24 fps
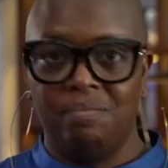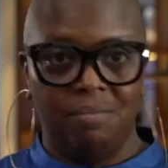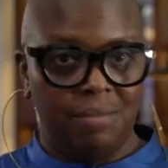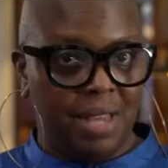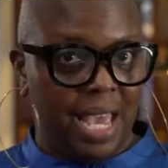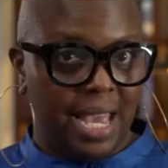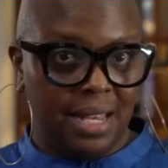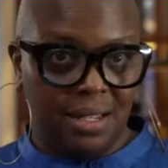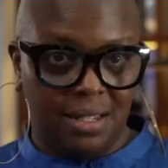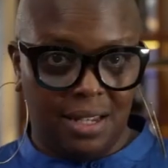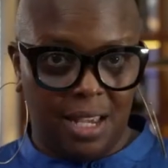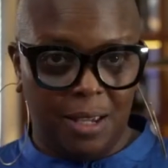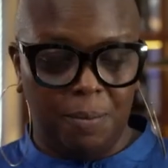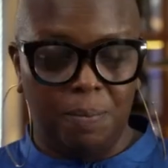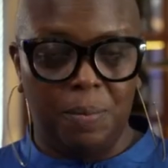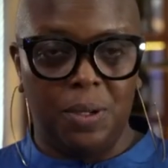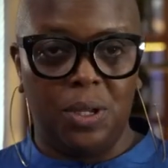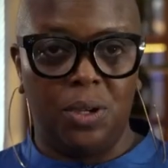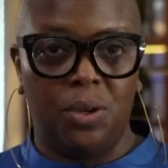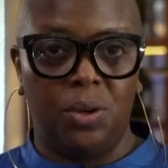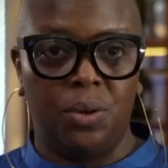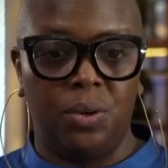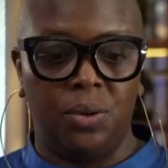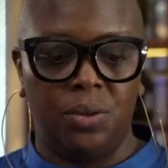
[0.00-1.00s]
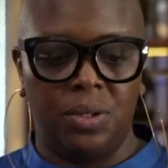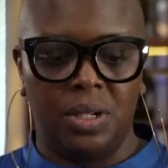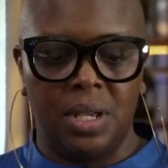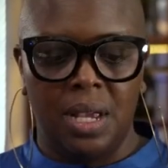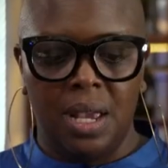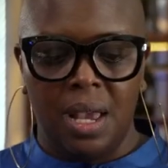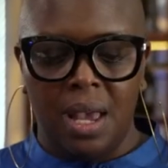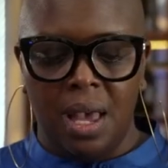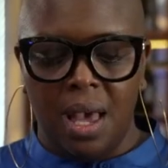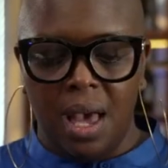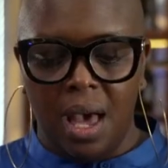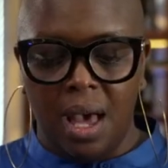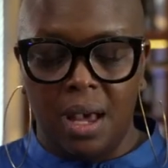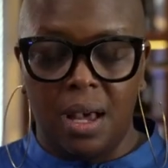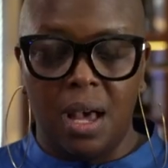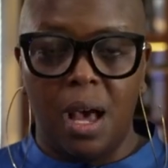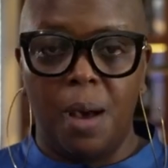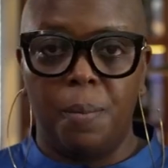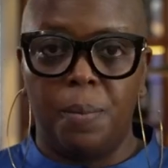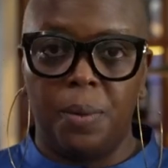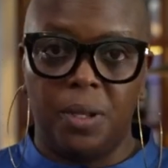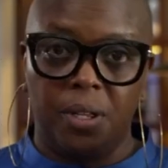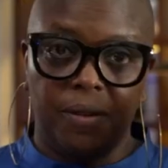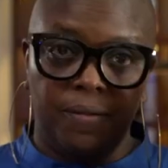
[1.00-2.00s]
had debuted a
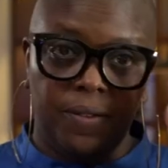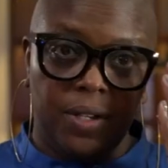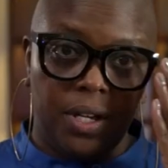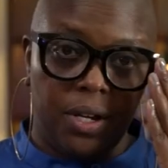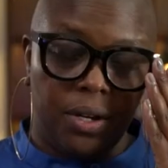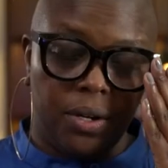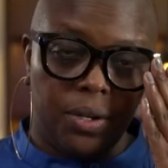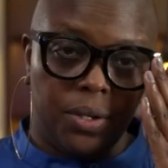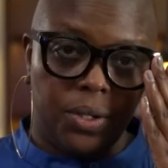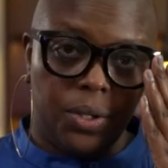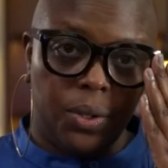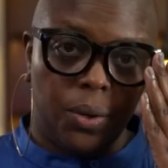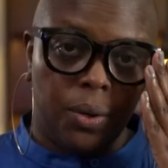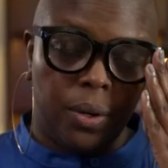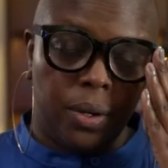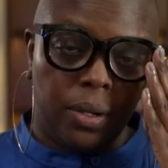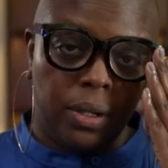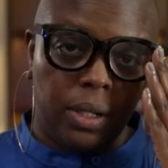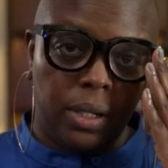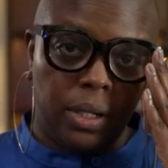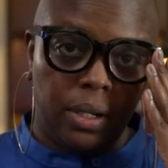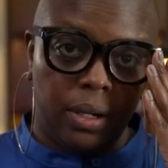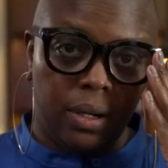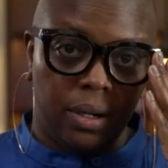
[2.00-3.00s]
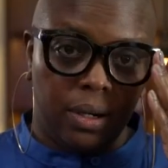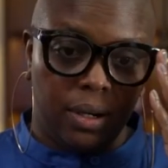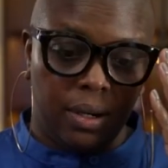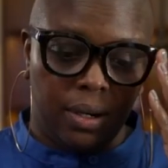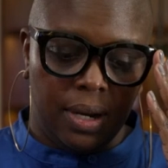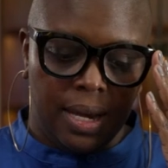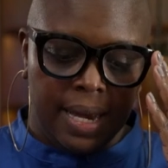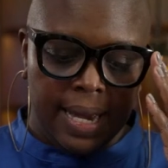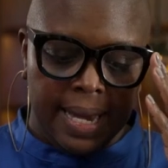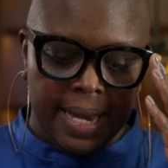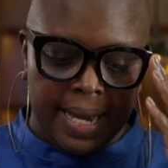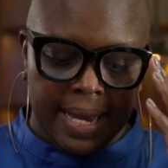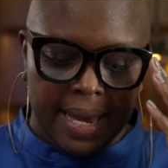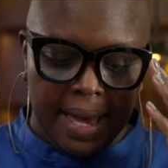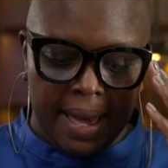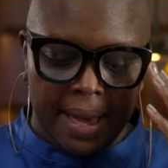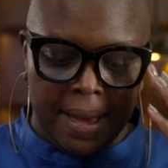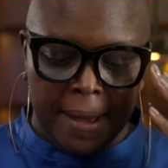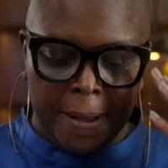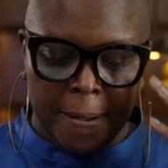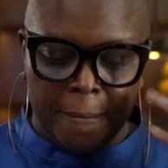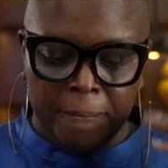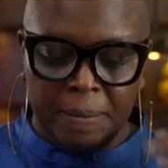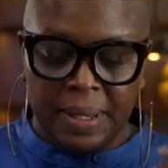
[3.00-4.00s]
couple of years earlier
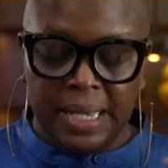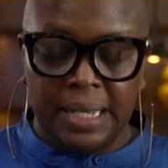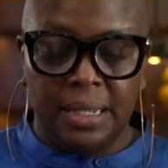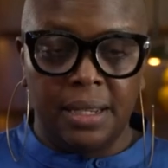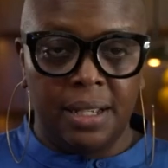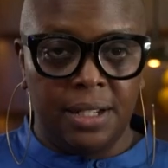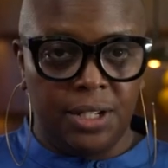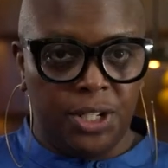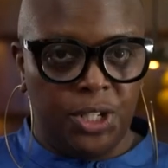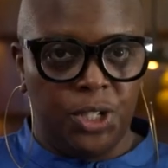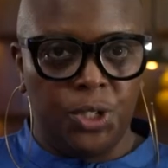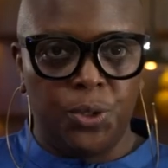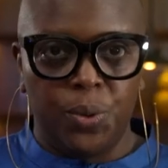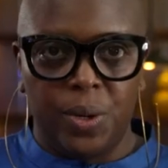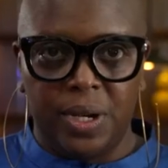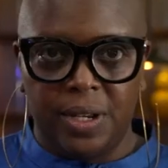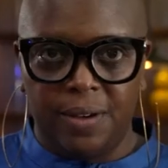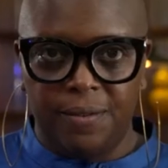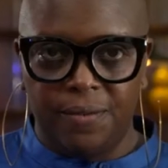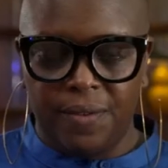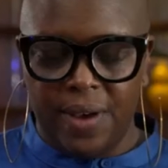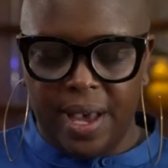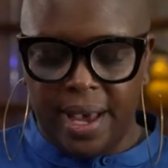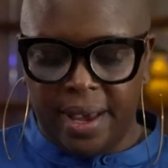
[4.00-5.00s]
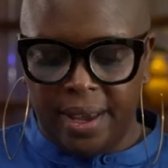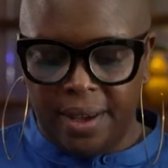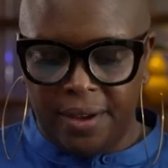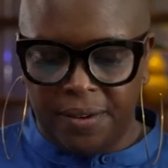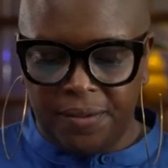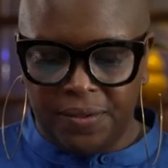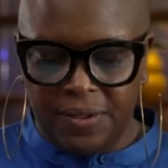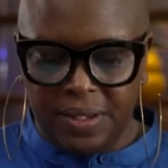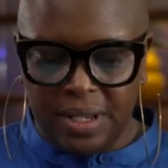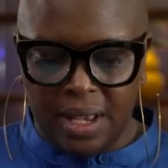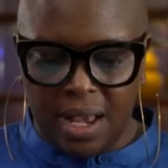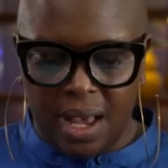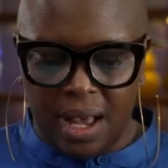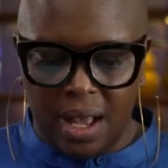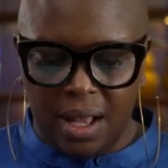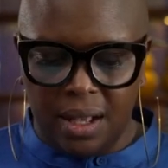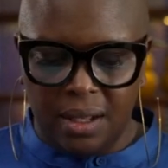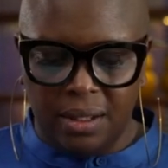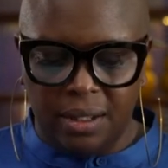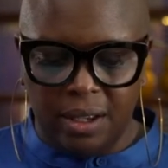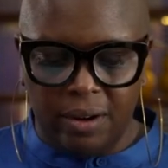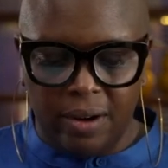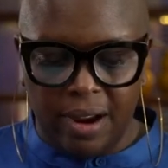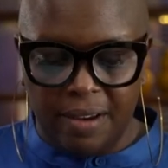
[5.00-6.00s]
Um, in nineteen twenty-five's
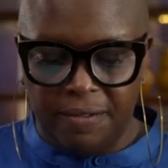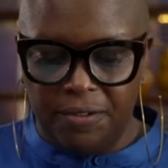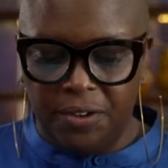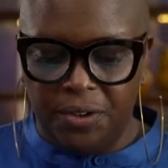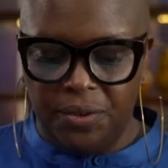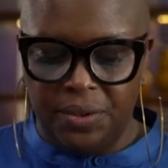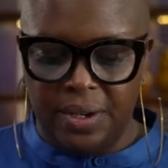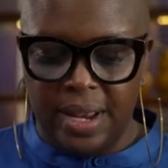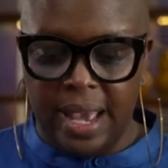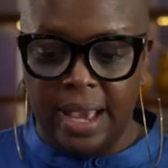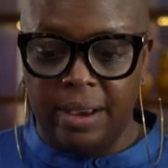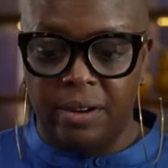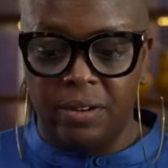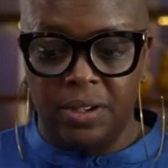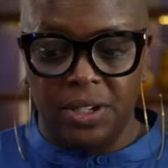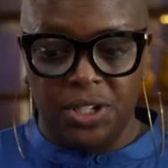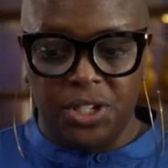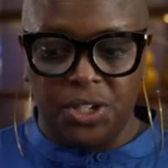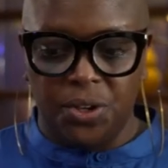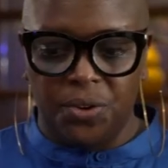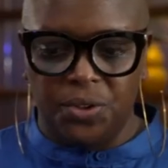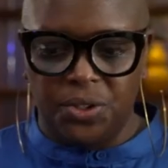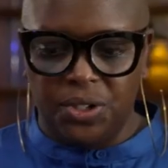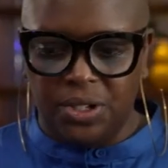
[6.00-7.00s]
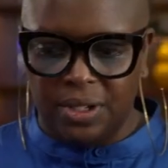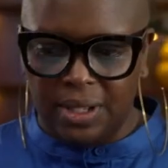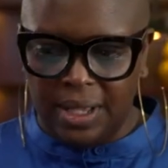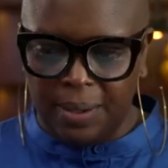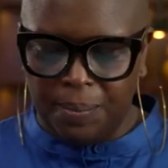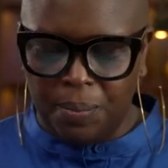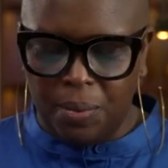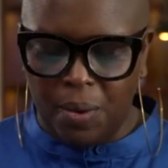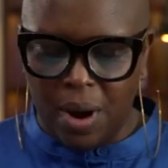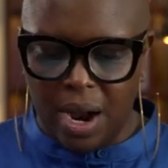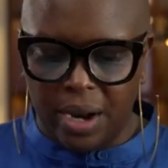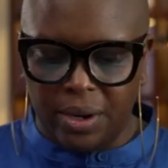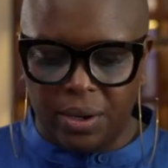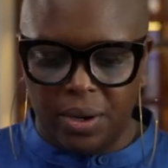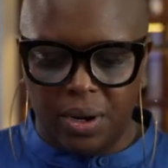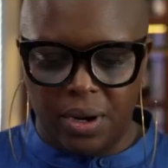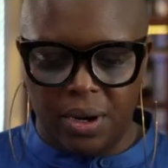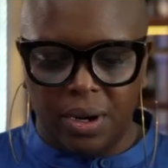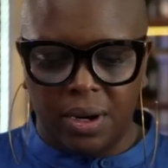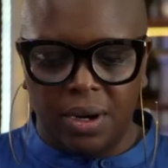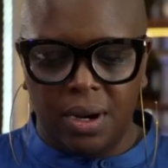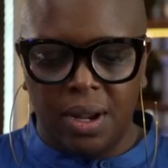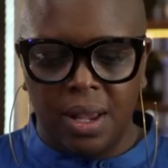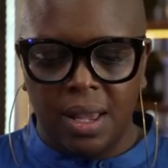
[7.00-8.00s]
uh, La Revue Nègre. So she, it brought
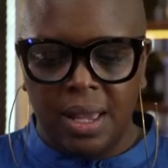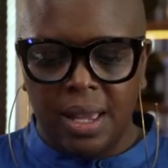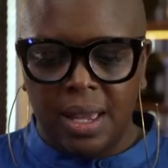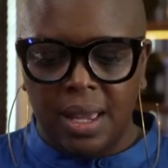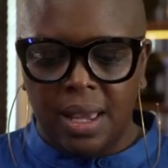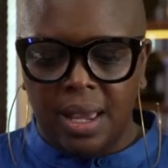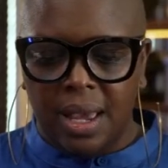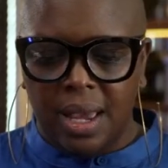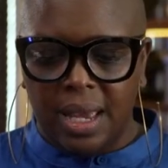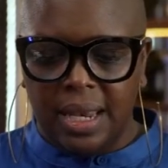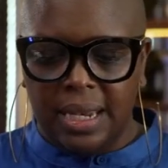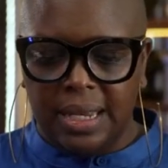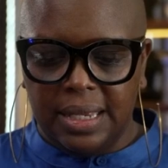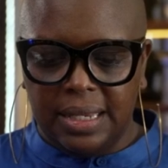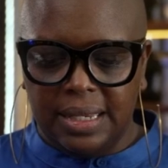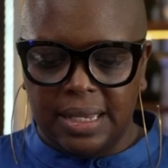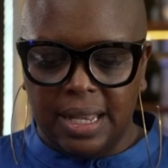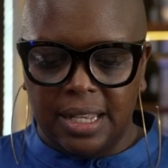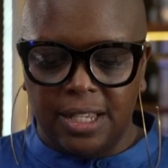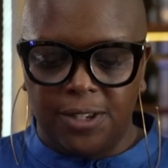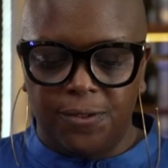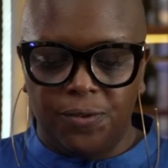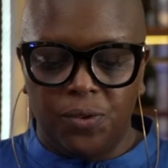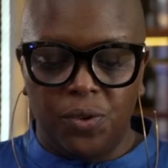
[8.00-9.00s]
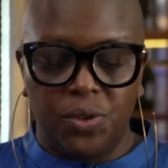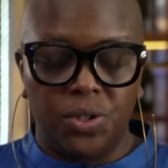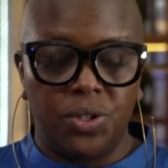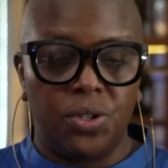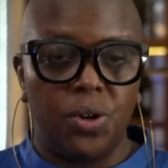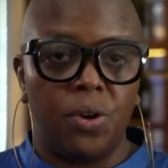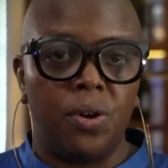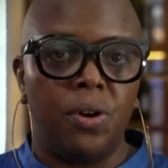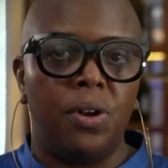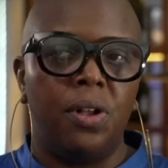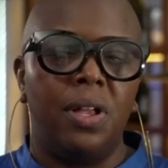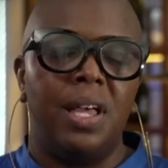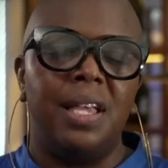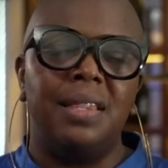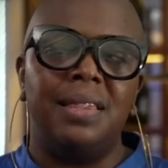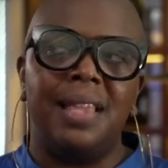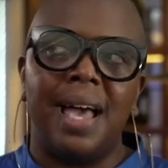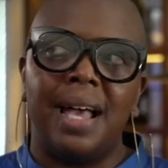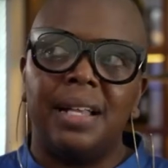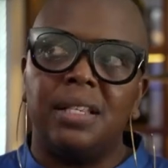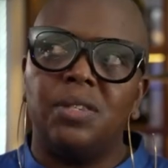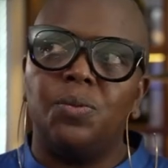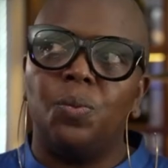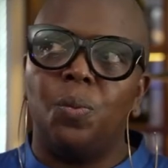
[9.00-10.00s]
her, in a sense, full circle. And
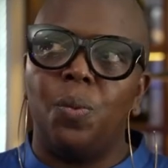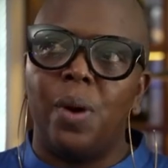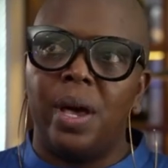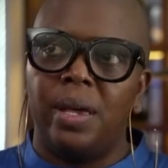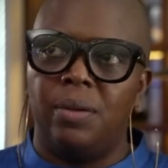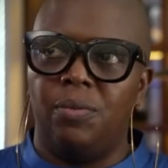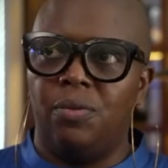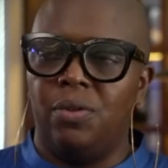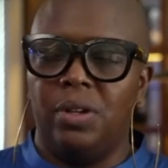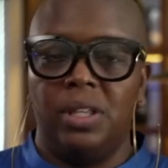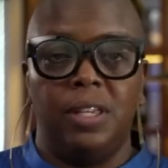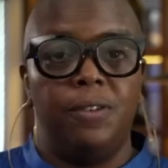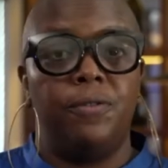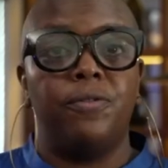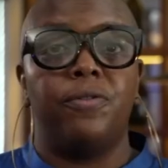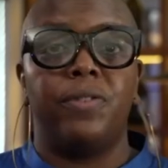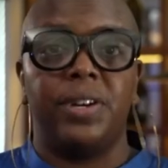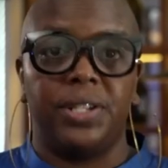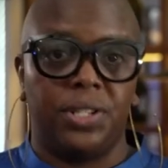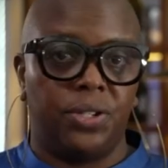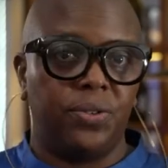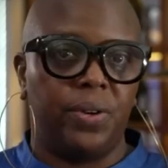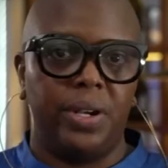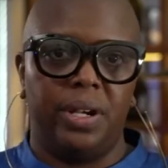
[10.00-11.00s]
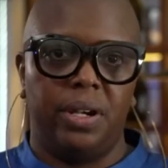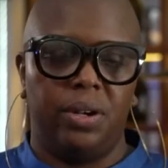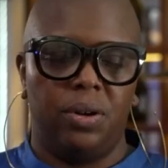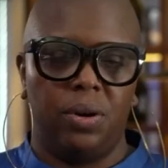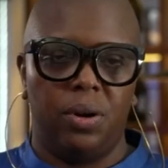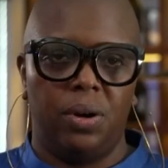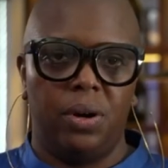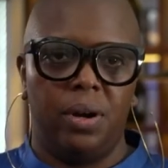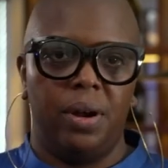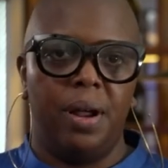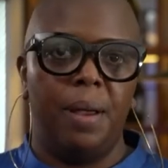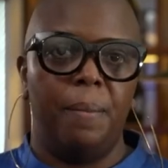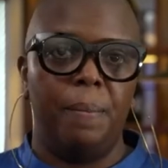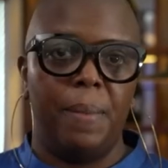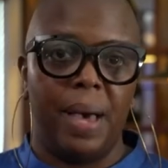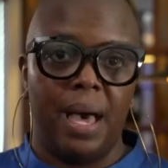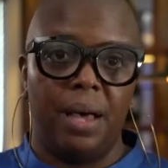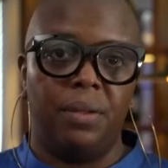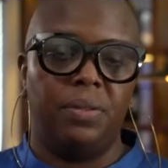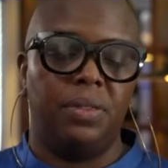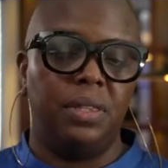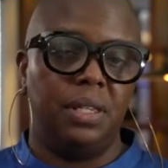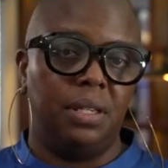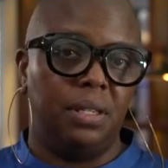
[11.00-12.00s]
that's what really frustrated her
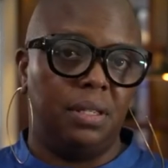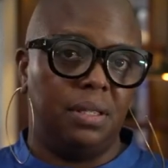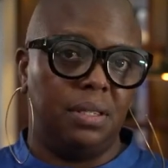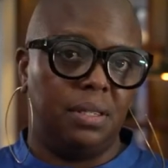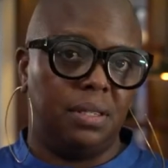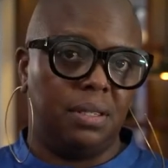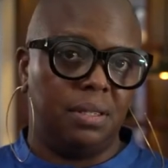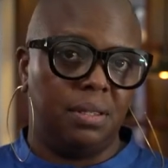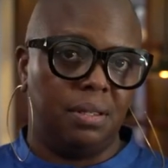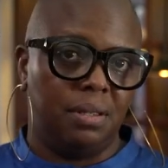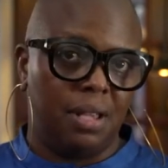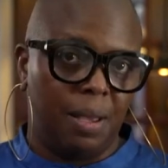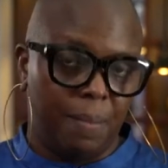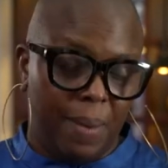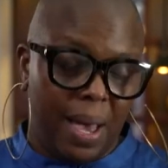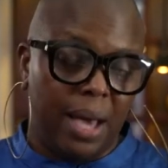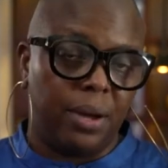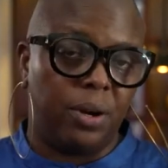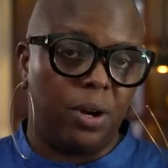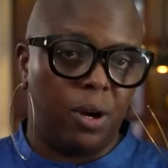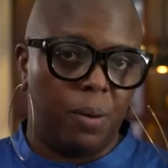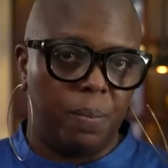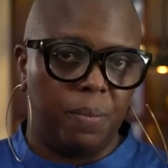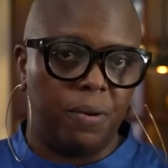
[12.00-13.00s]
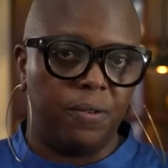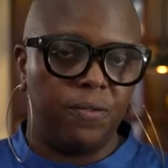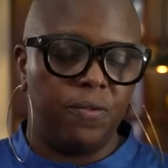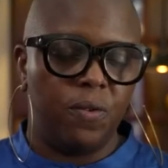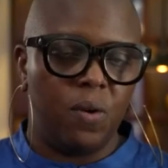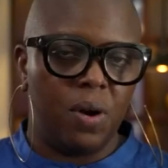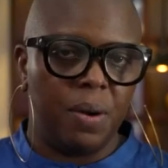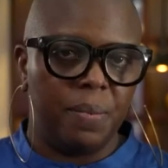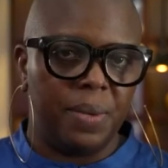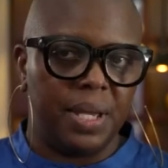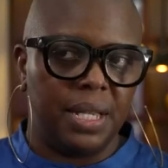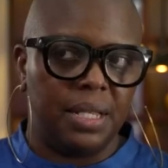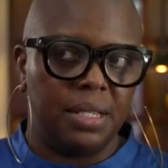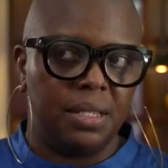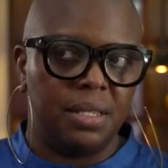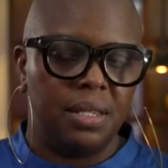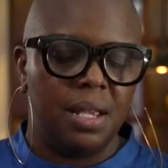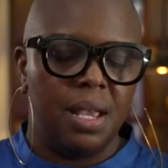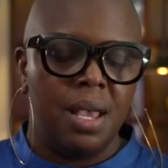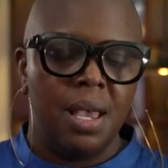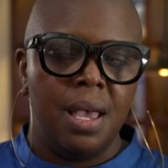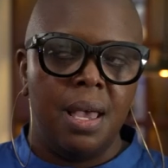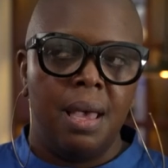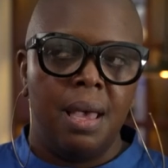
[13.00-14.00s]
about these, about her performance.